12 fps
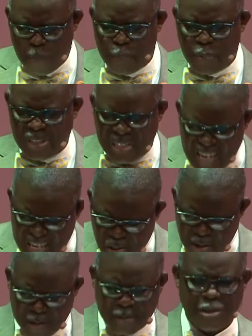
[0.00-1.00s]

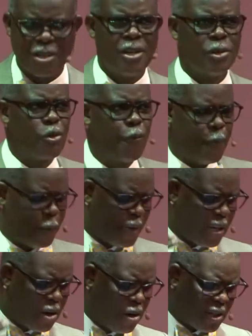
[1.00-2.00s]
positioned to fulfill
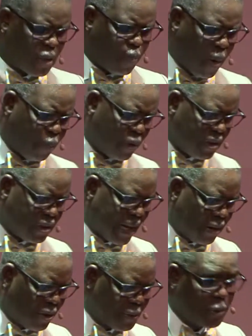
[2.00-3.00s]
God's purposes
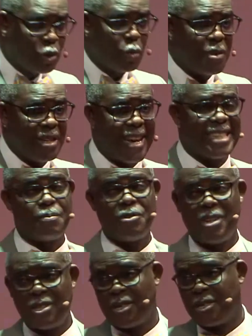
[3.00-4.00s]
and also to meet the
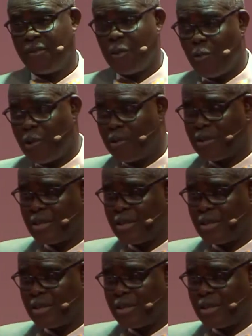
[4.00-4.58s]
aspirations of the world.